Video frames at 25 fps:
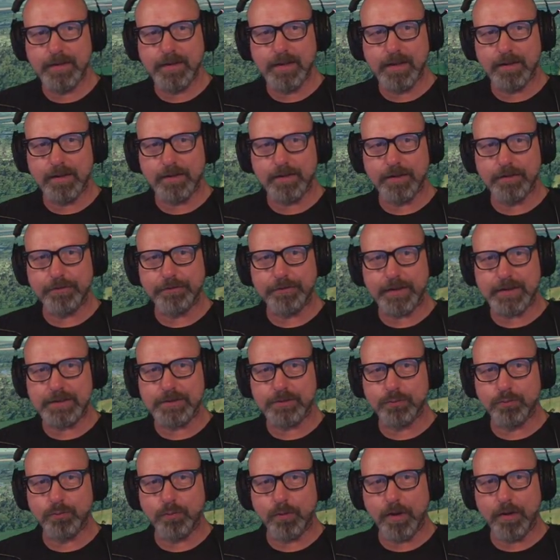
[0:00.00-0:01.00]
I'm gonna
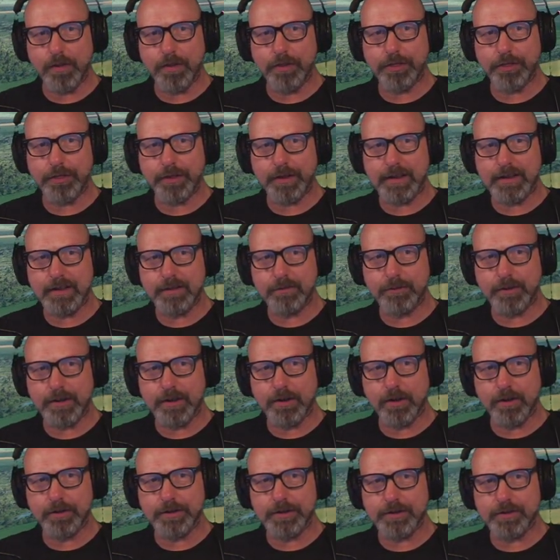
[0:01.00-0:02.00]
fix one thing
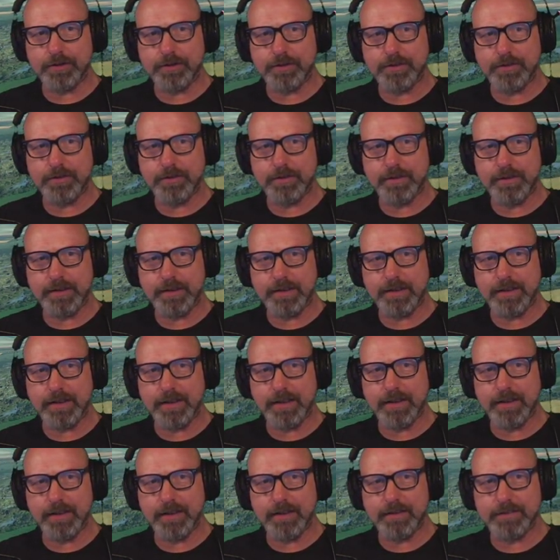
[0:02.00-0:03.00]
regarding
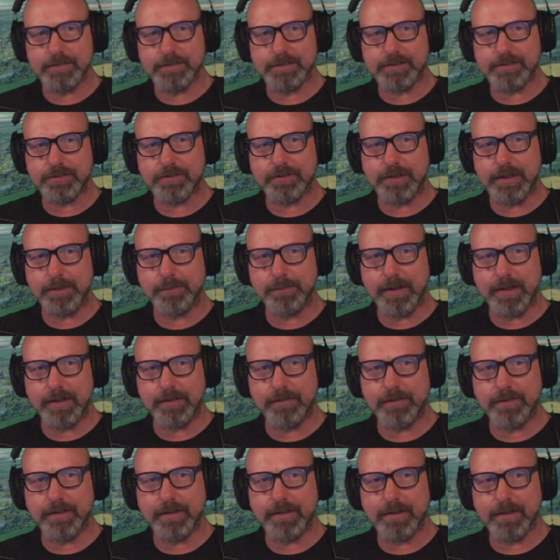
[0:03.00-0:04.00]
the stream
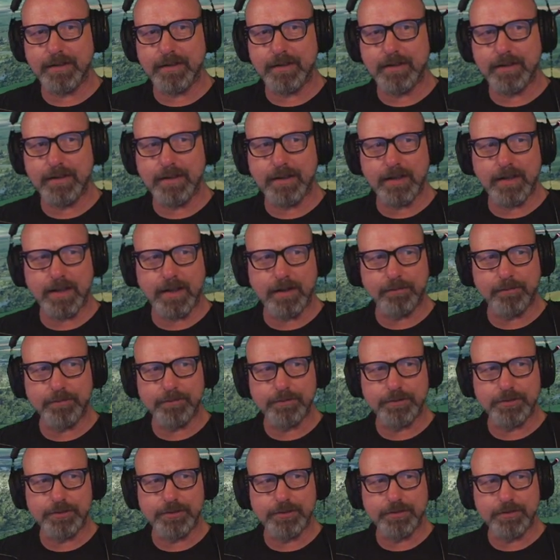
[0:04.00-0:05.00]
here.
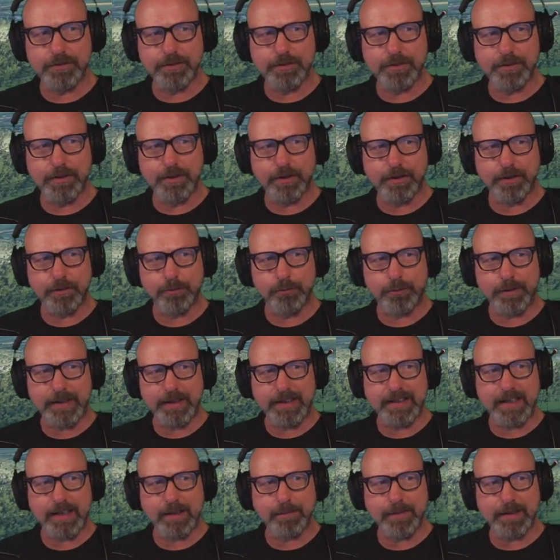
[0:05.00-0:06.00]
I'm gonna
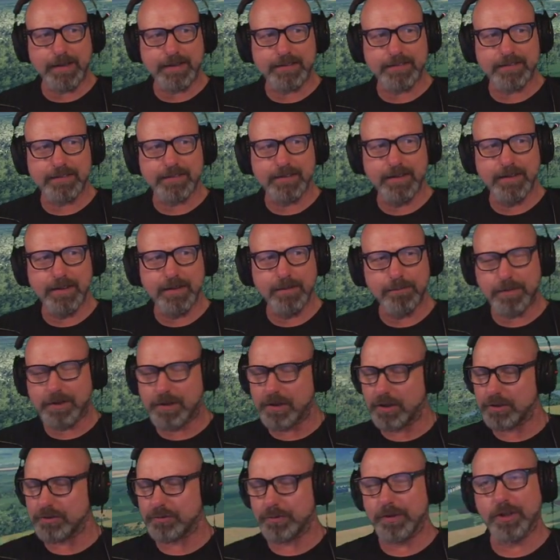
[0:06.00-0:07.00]
rename it
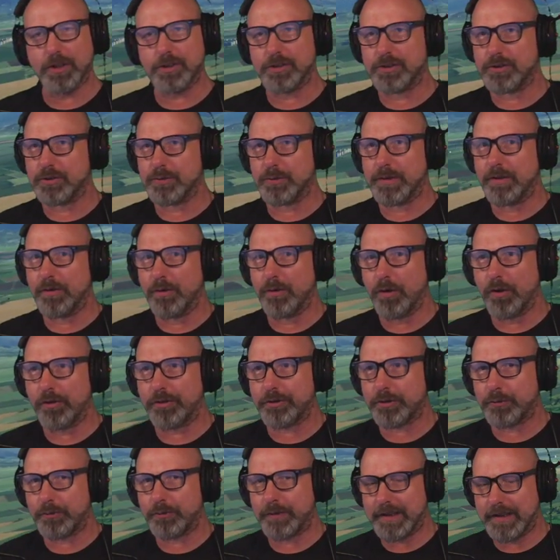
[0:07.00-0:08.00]
because we're not doing
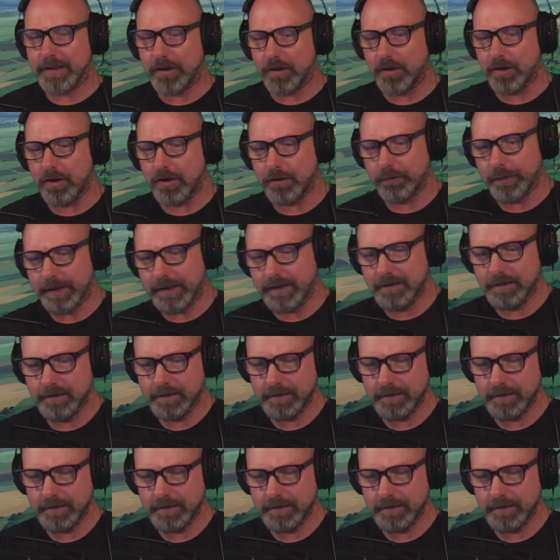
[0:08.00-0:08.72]
North Korea, are we?